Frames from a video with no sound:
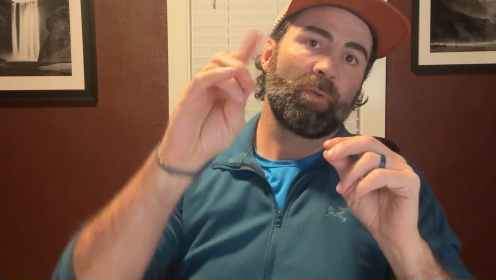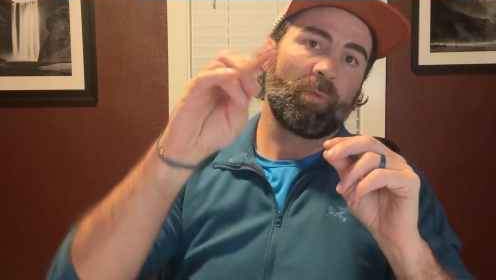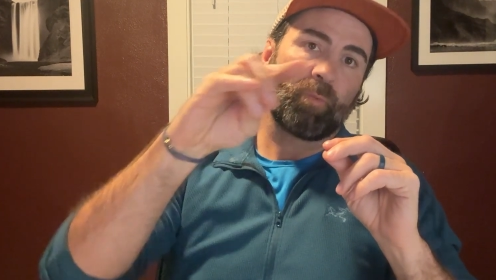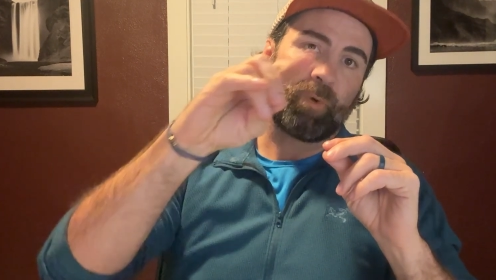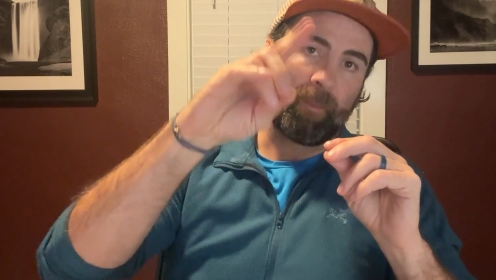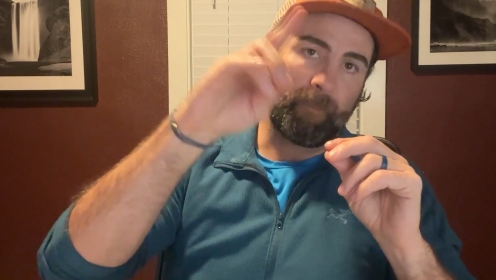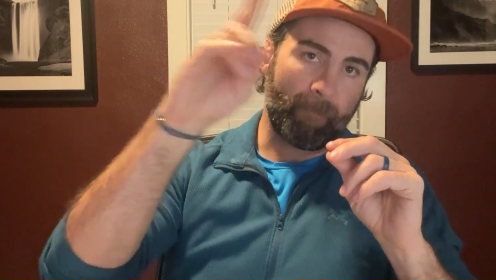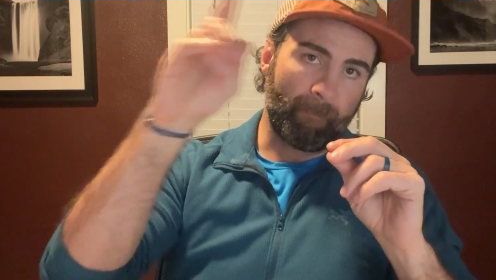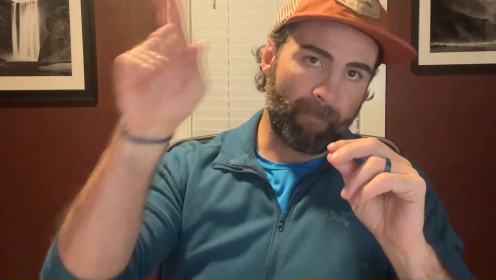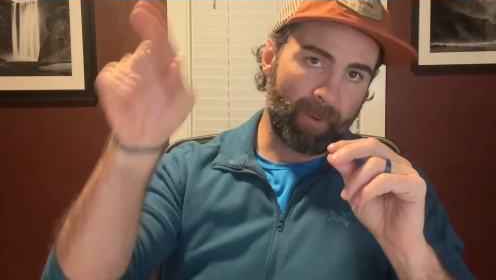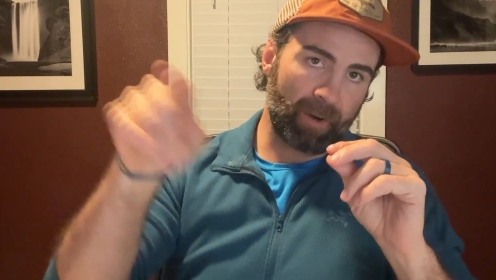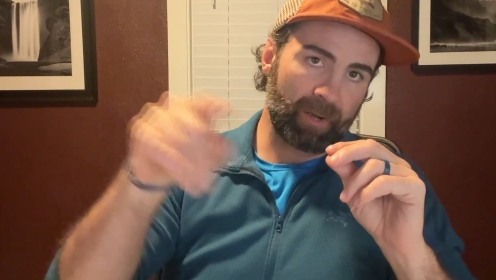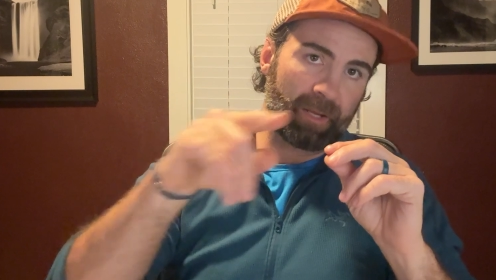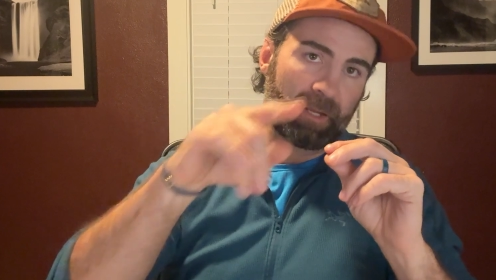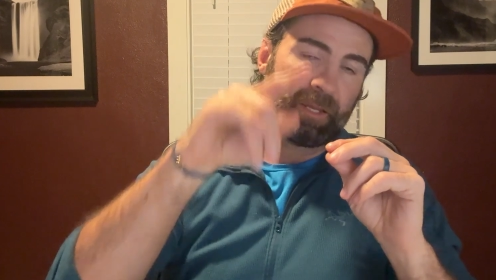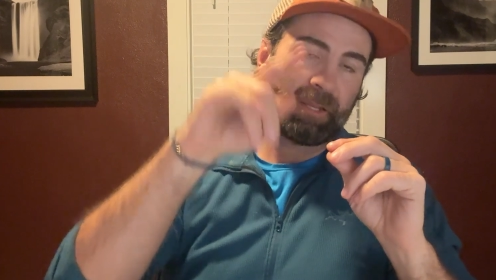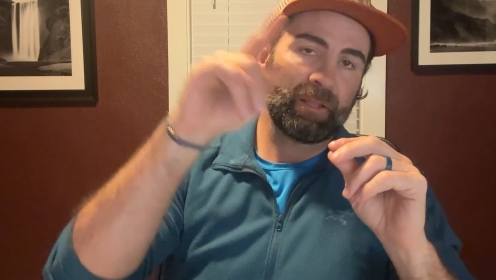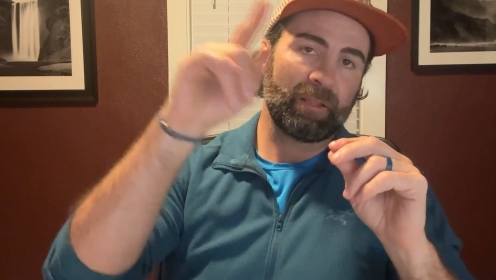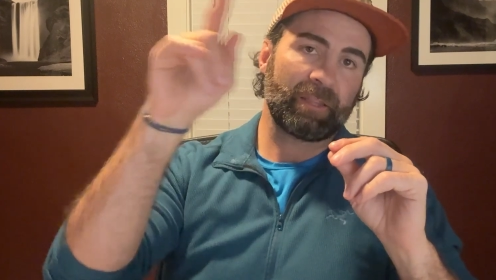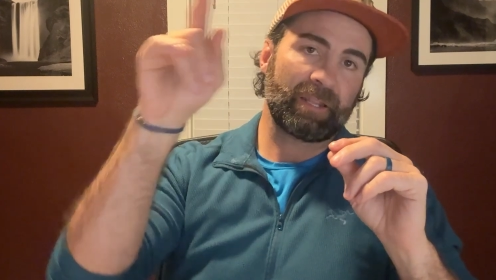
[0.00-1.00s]
where
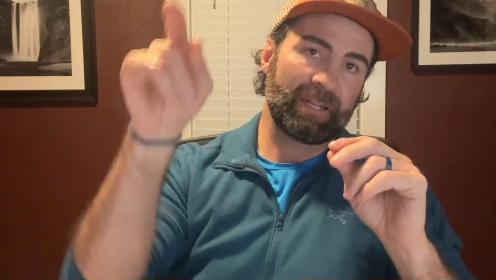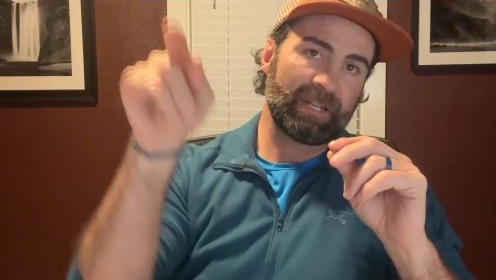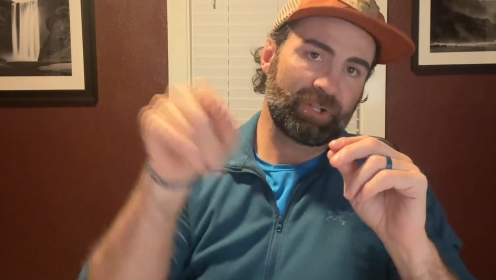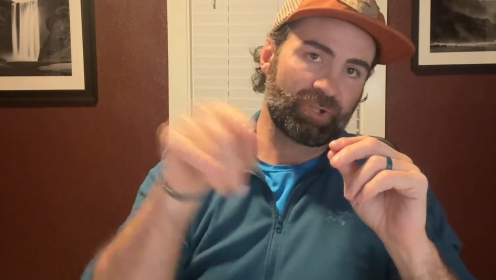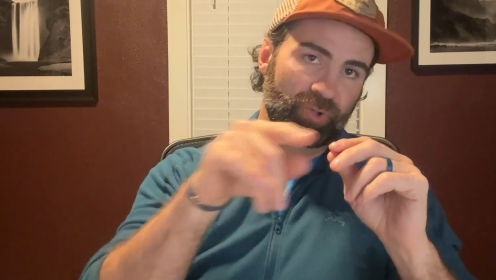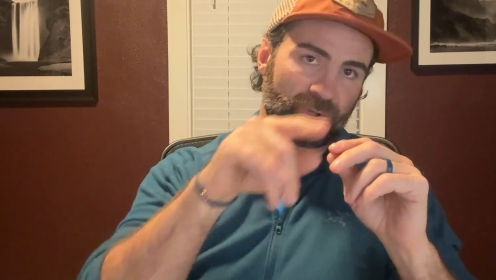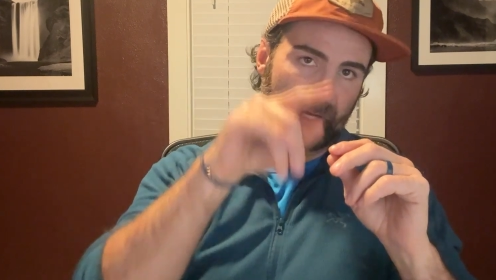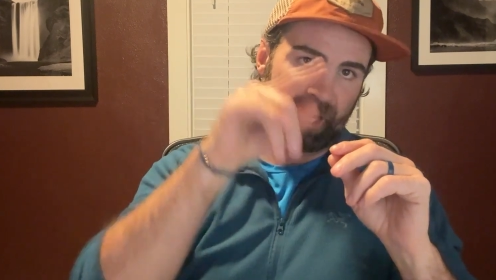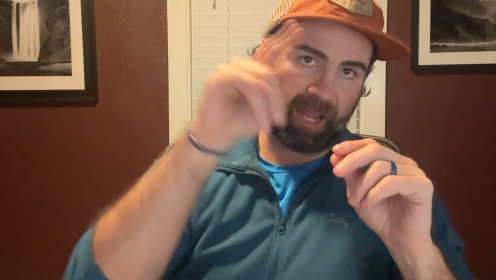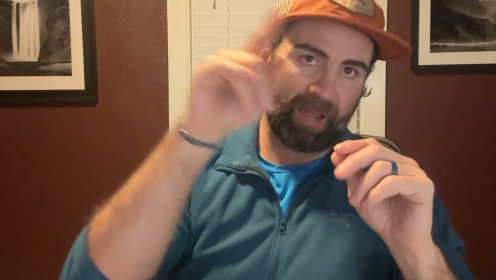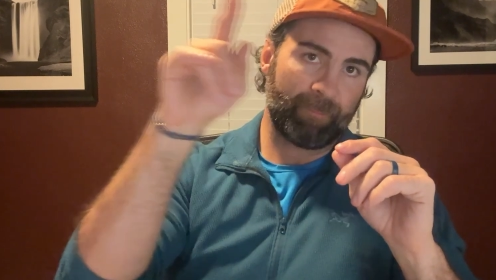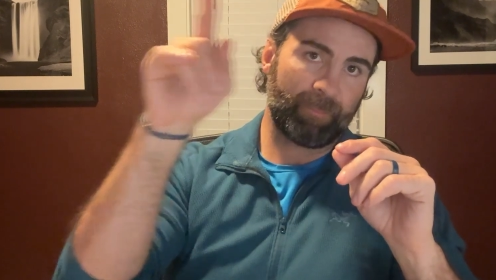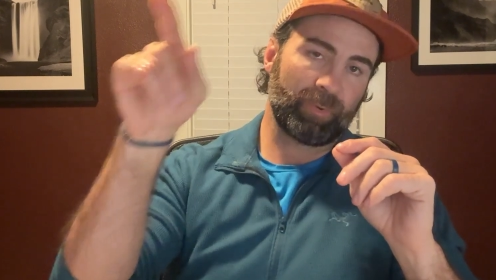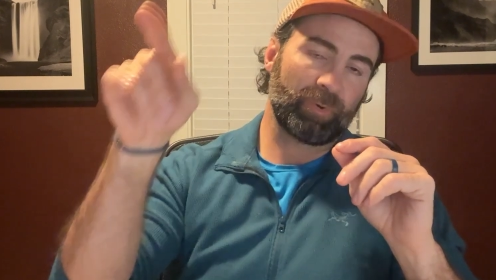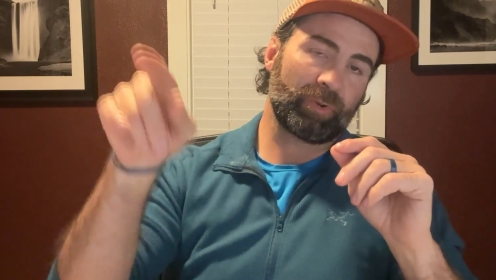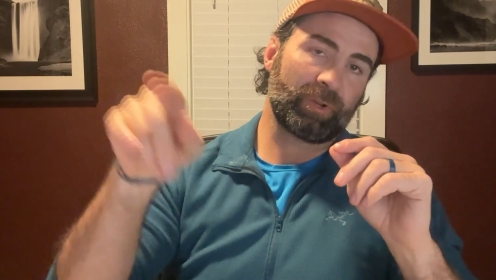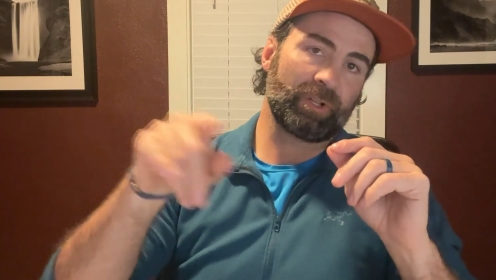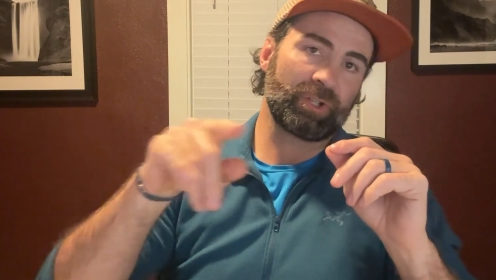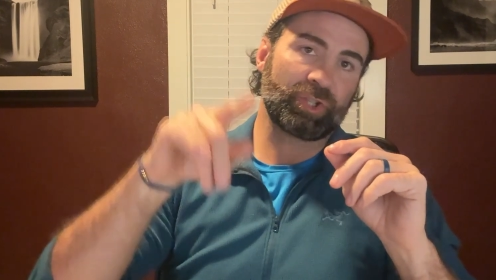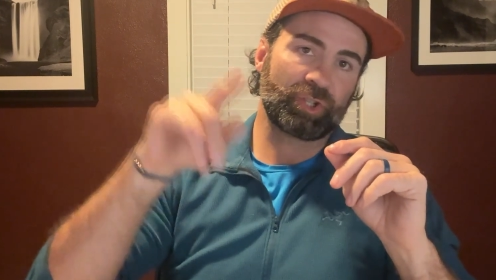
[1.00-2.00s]
money, the initial
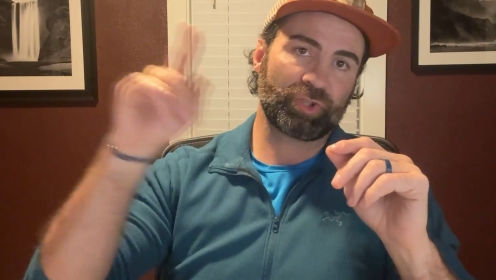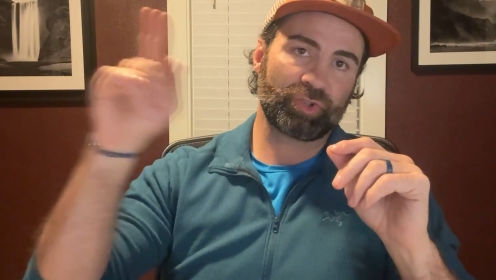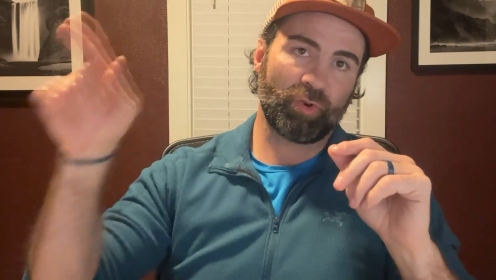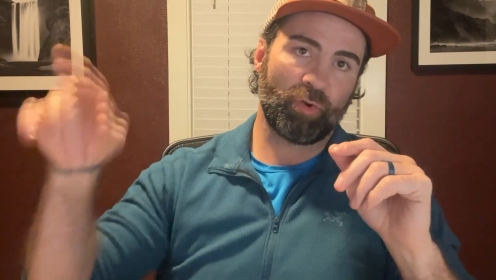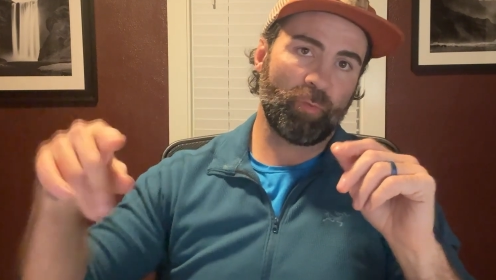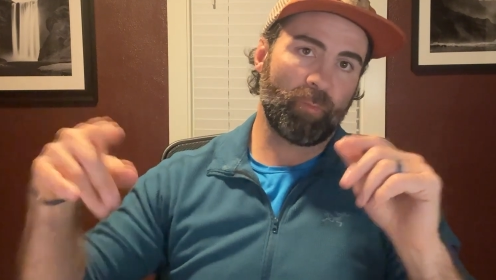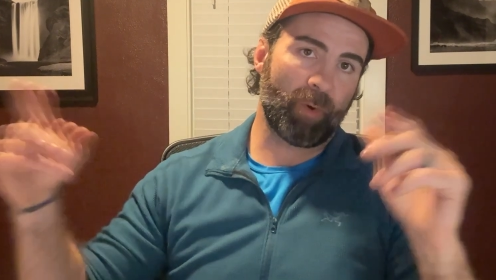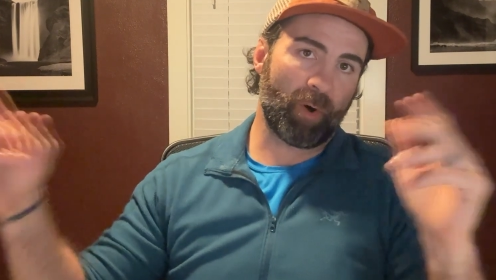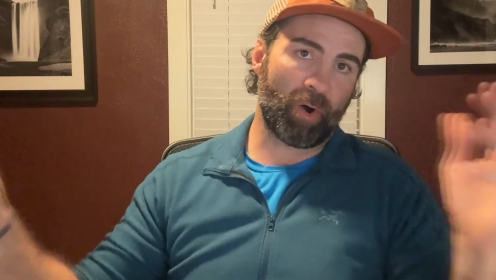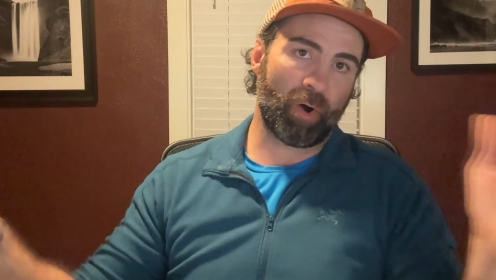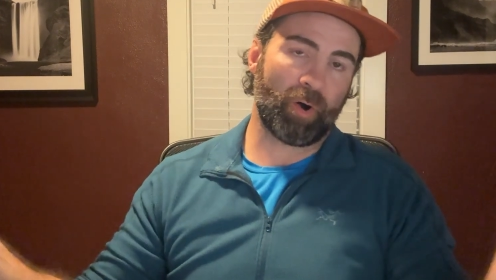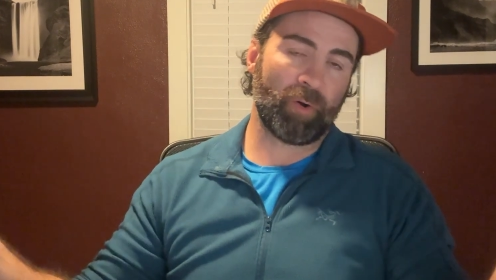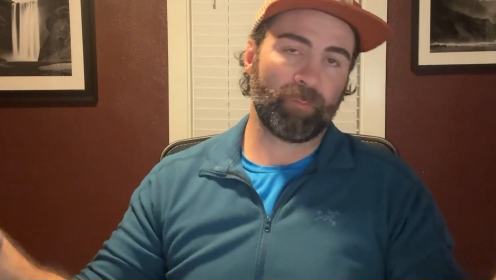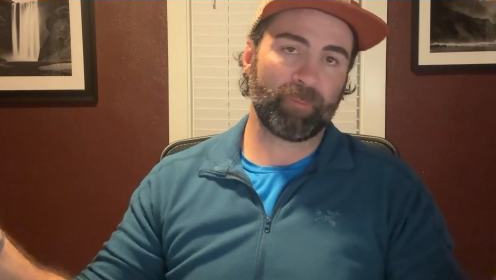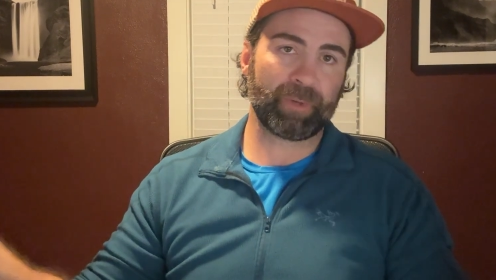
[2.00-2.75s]
capital, can snowball,